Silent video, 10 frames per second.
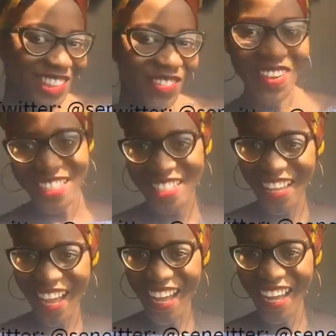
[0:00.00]
The first
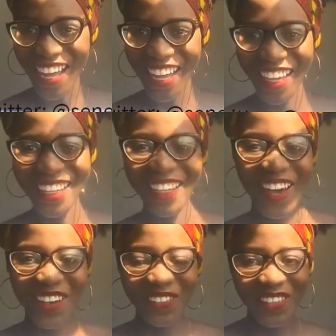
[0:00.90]
style.
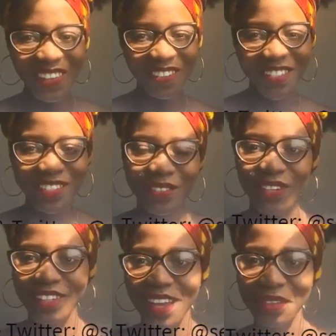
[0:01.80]
I hope you love this
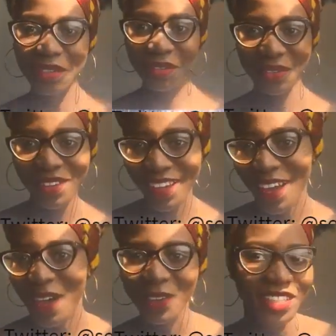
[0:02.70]
one. I don't know.
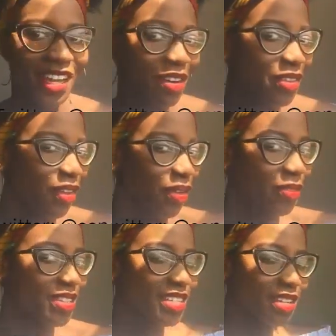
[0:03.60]
We'll check out the other
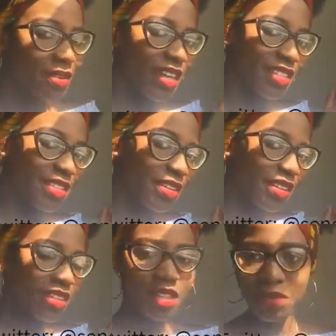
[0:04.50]
ones anyway. So
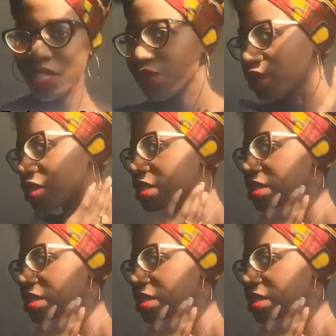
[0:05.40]
let me give you the